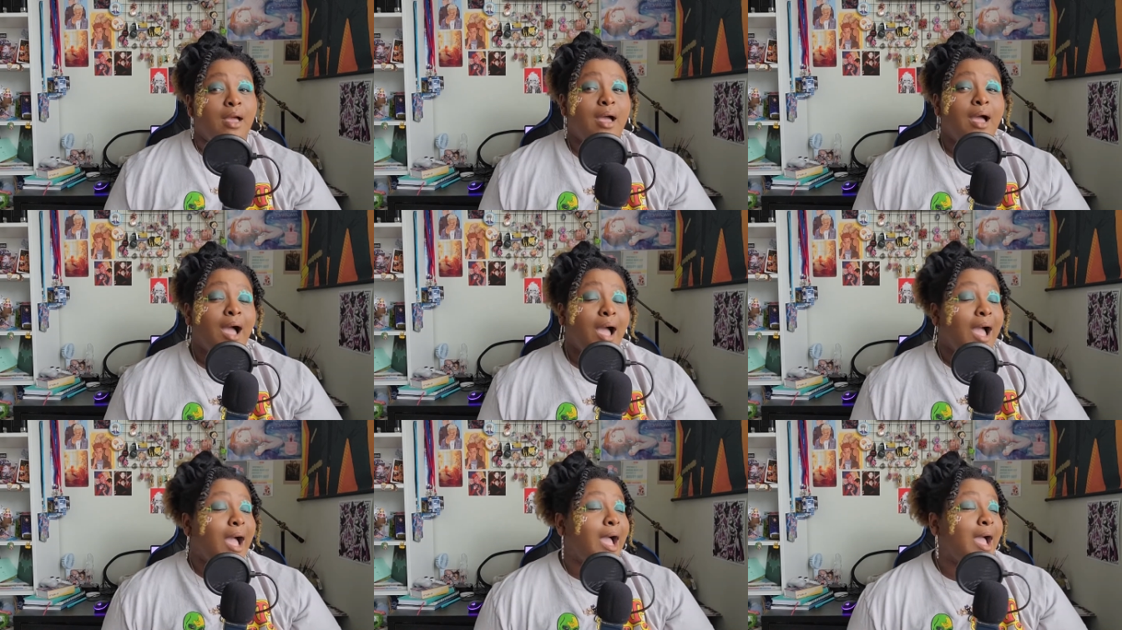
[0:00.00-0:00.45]

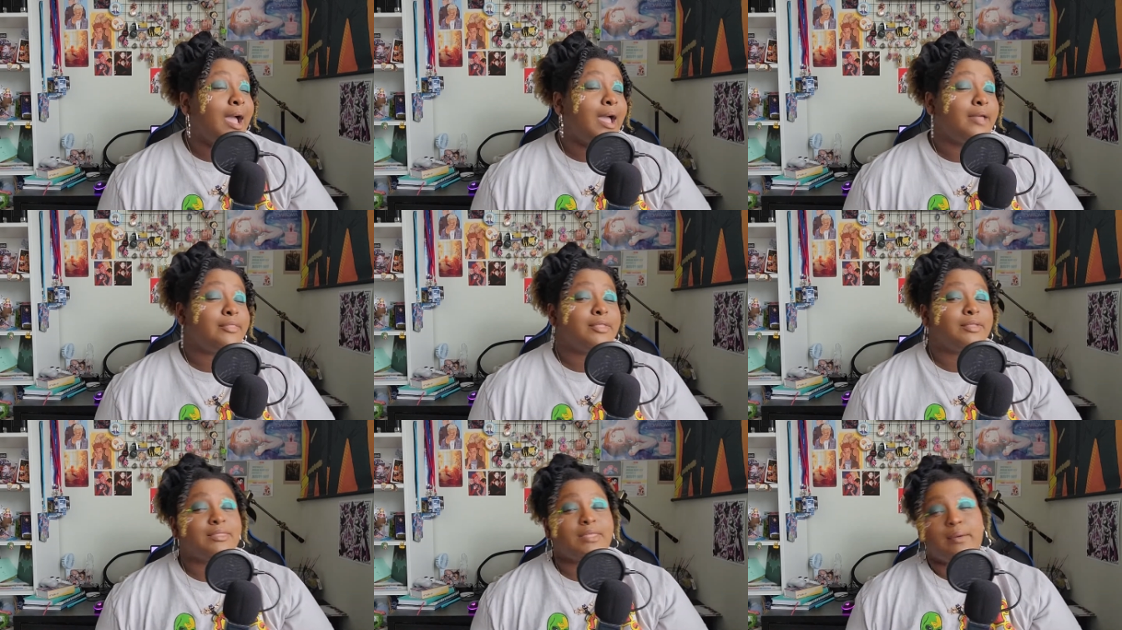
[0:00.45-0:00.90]
I
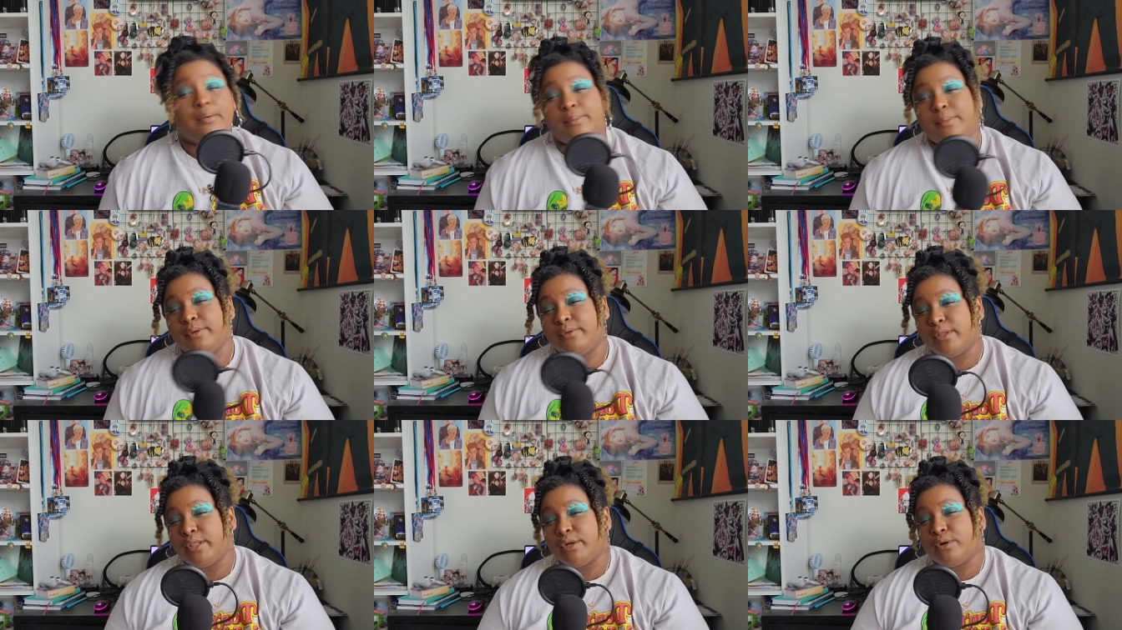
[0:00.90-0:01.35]
think that would be
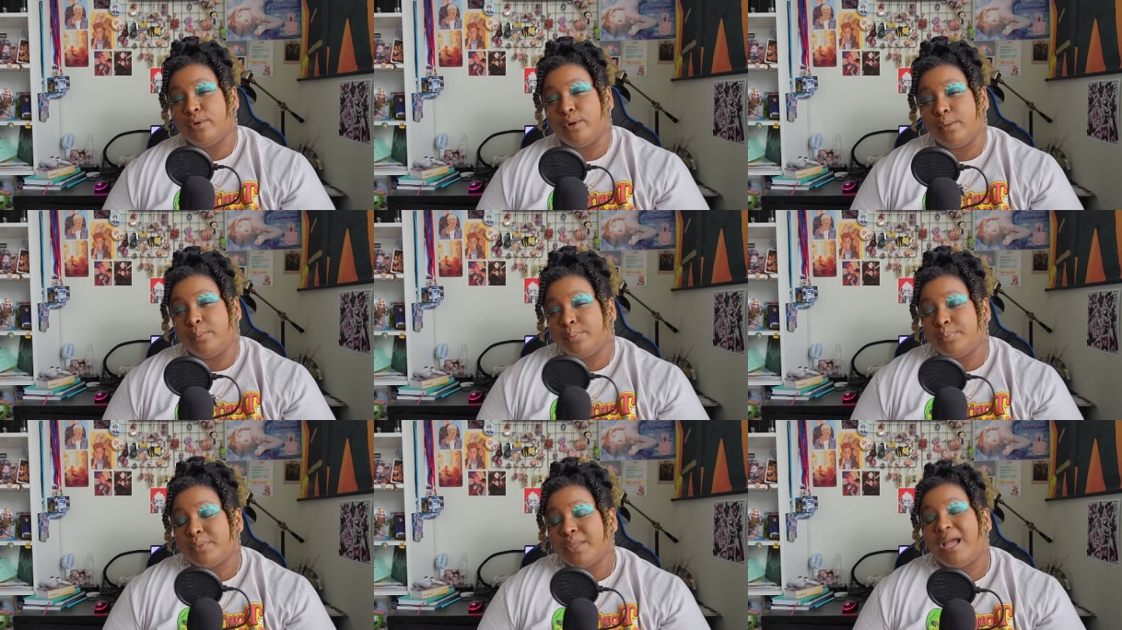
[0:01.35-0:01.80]
really cool.
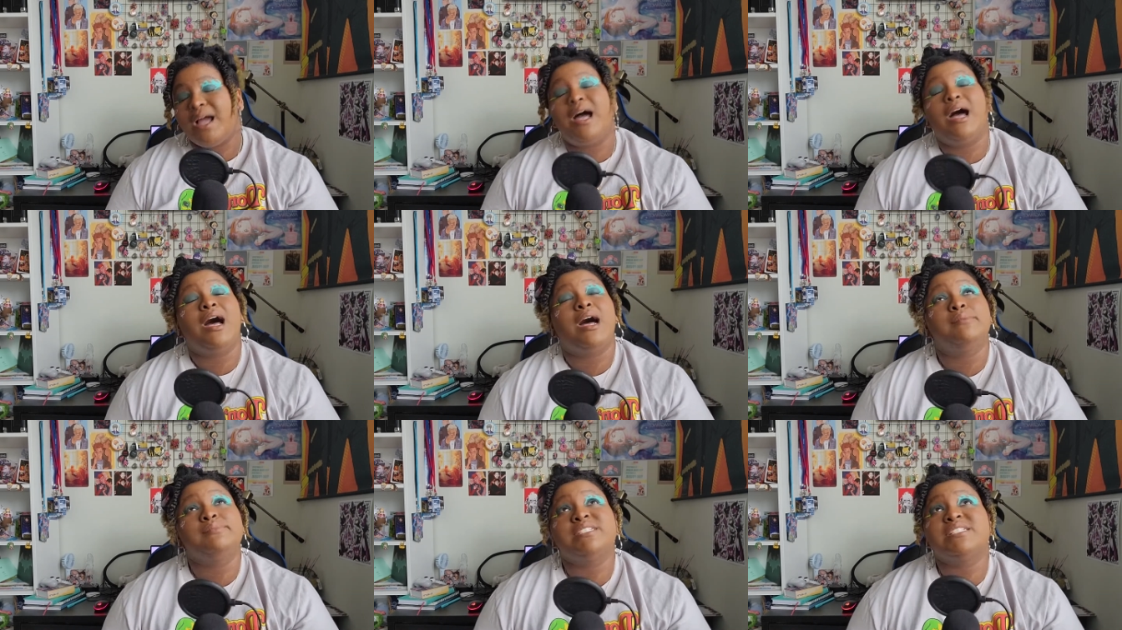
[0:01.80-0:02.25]

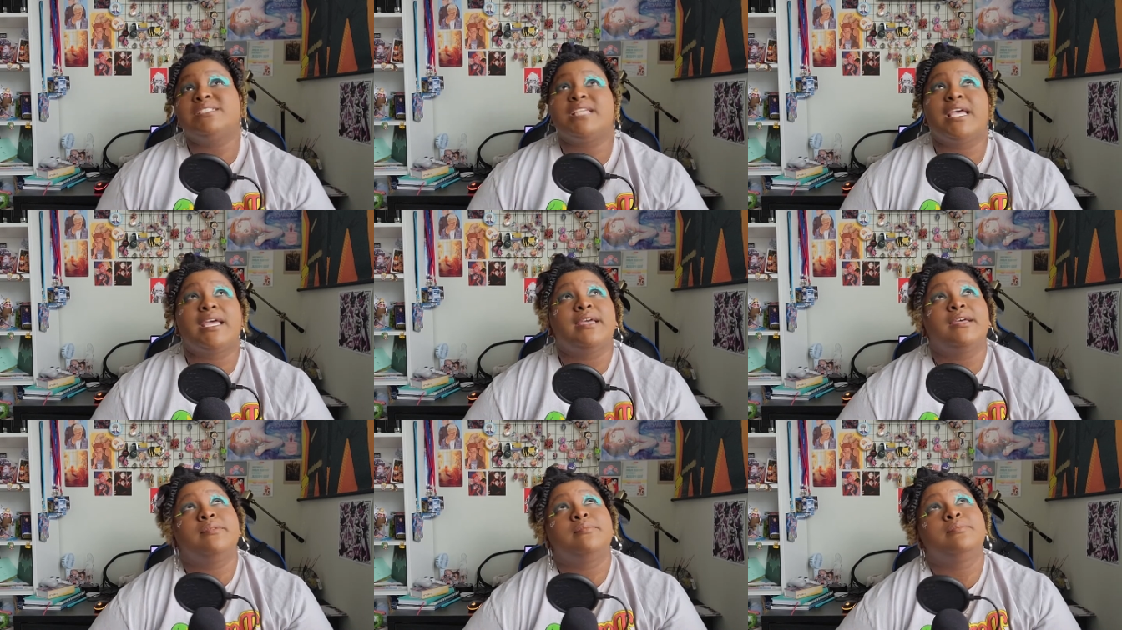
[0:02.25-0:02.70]
I'm just
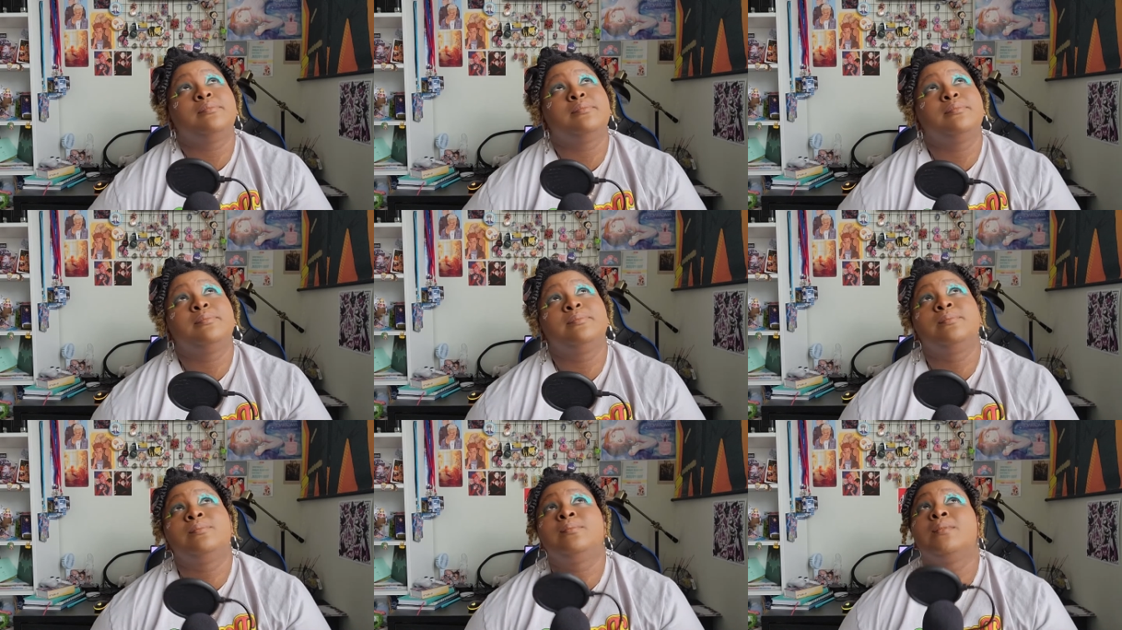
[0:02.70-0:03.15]
saying
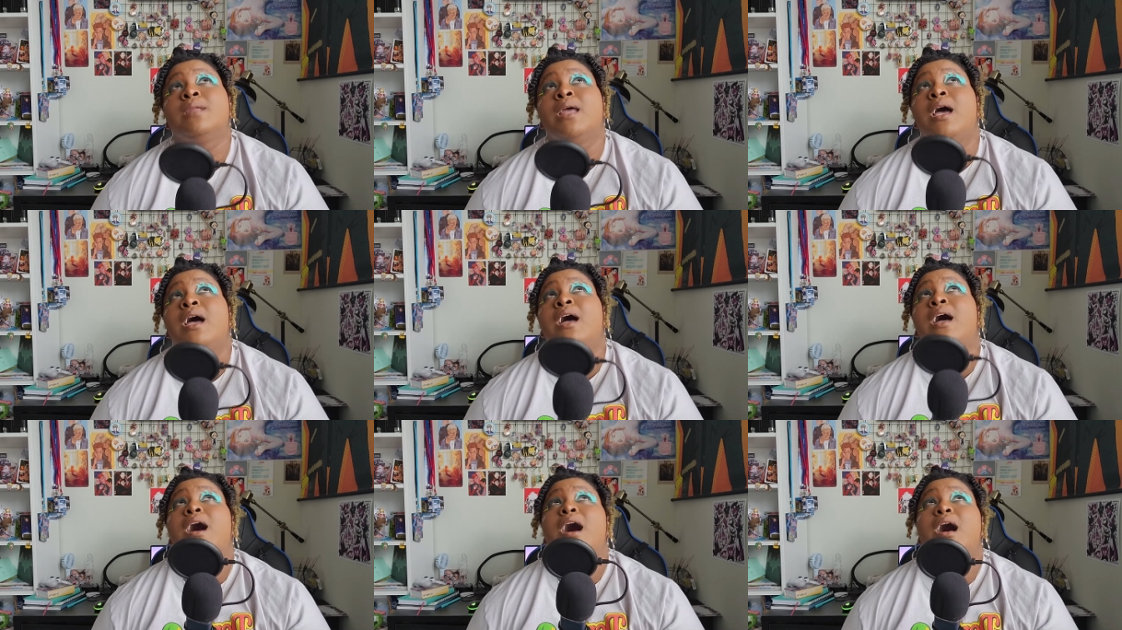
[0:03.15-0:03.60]

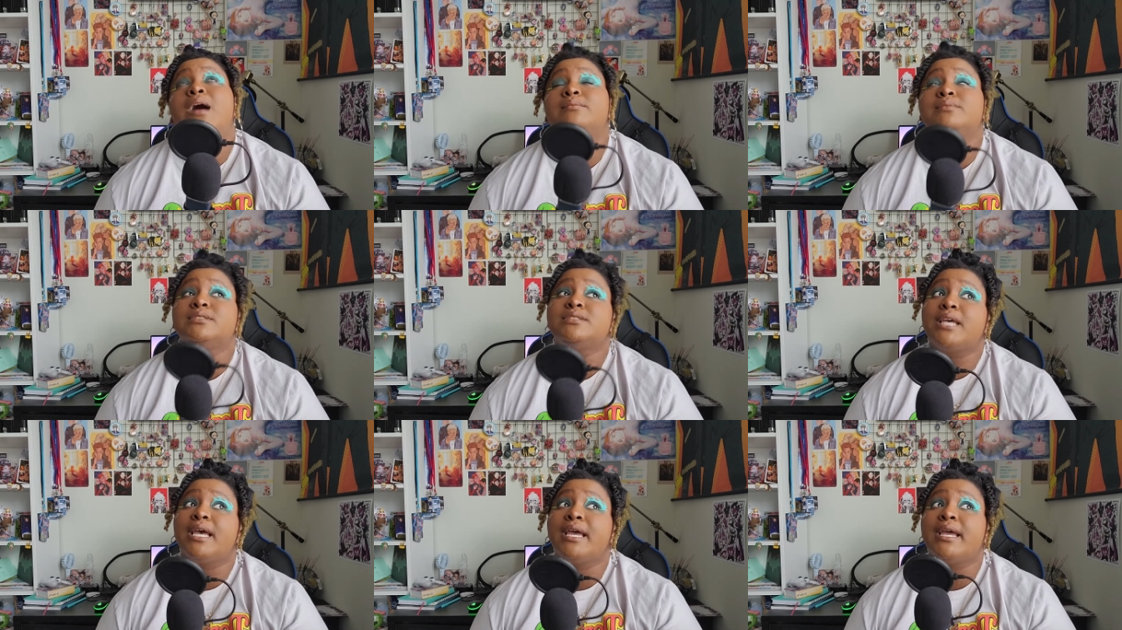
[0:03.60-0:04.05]

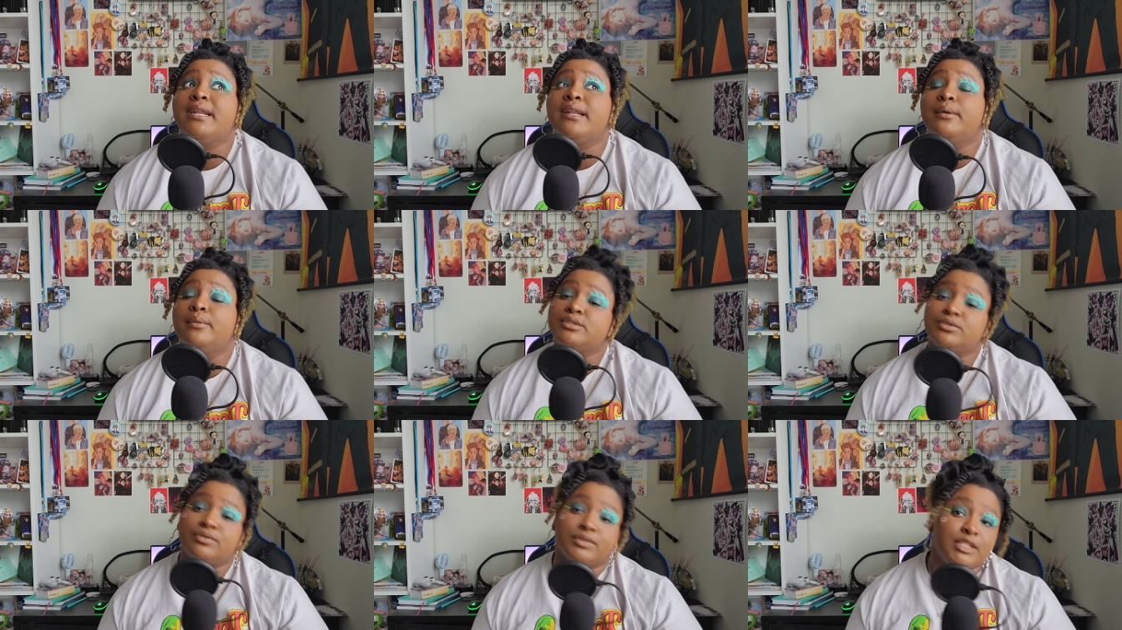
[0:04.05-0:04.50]
it
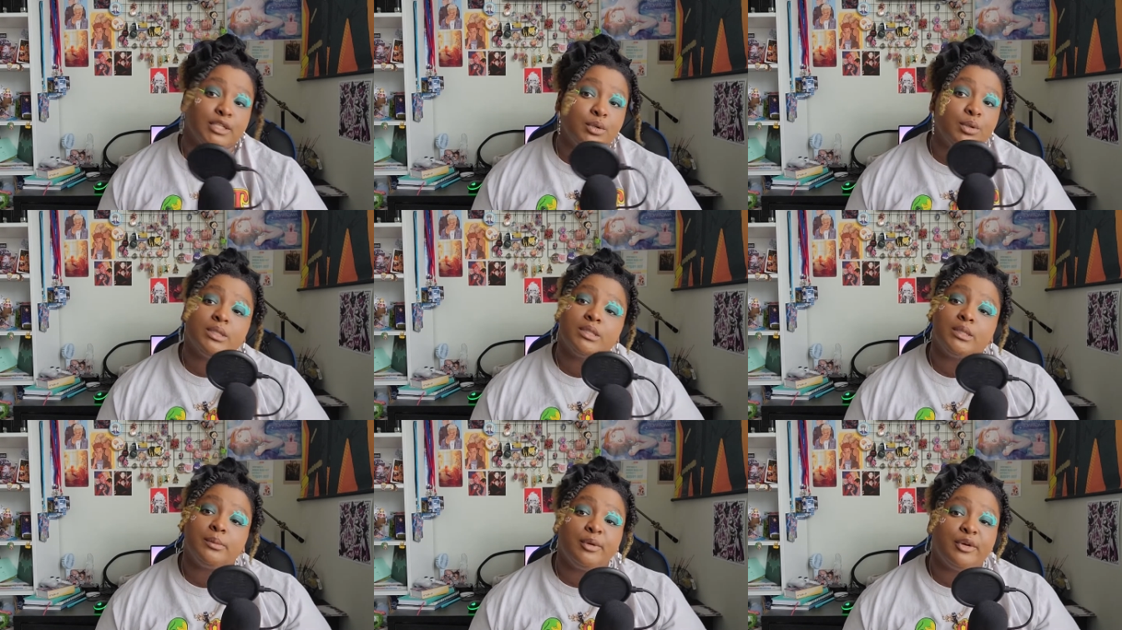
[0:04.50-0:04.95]
was really cool
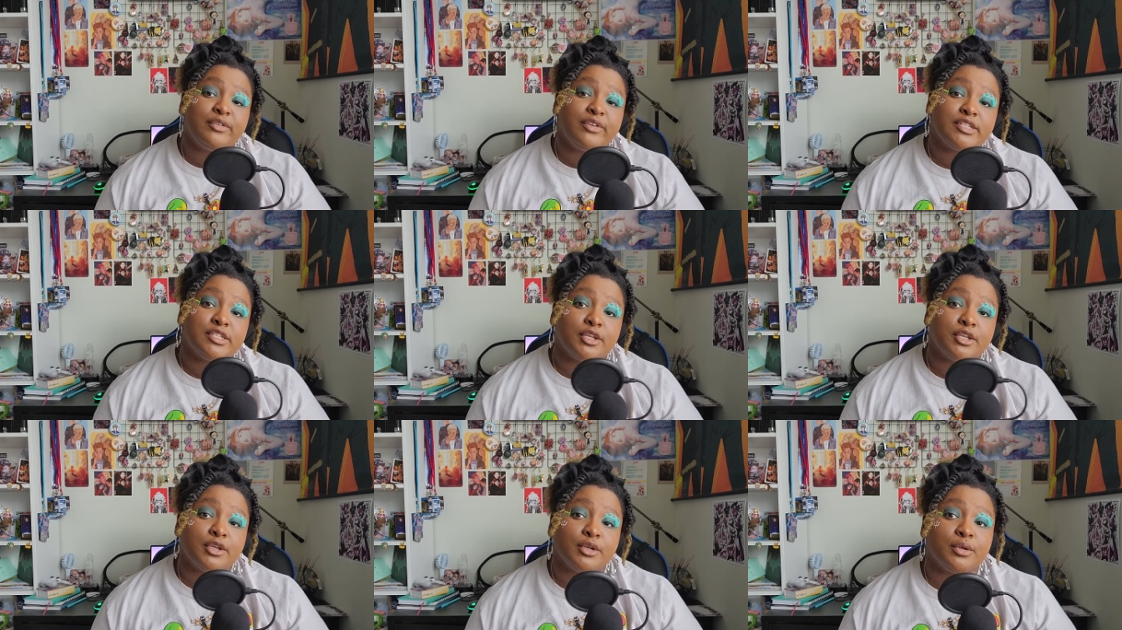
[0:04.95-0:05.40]
in the movie
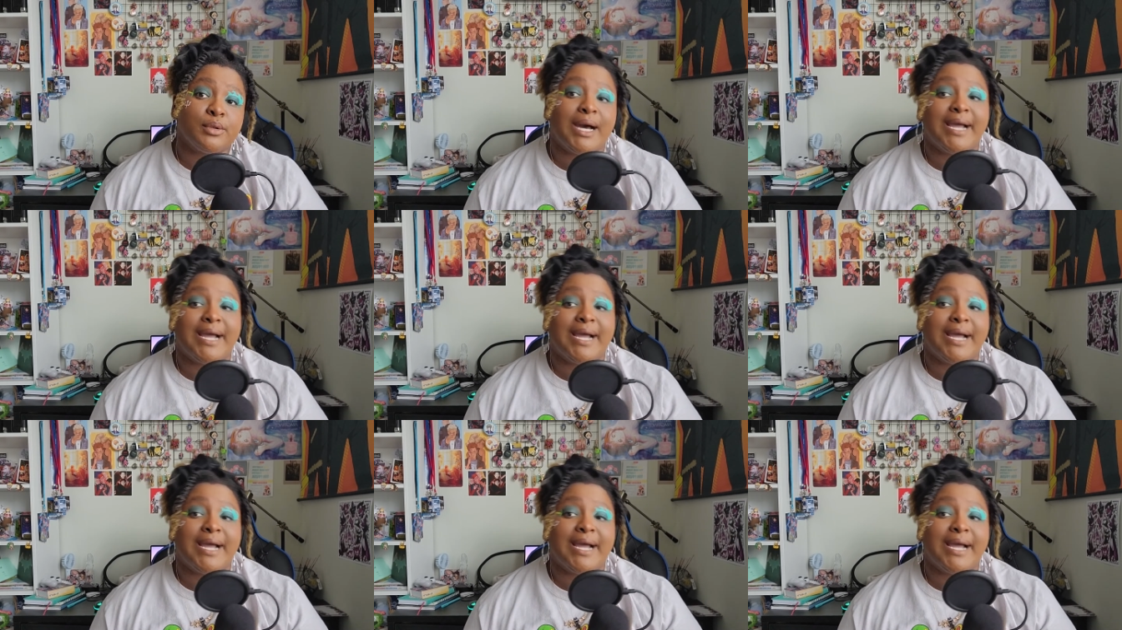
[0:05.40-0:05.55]
too.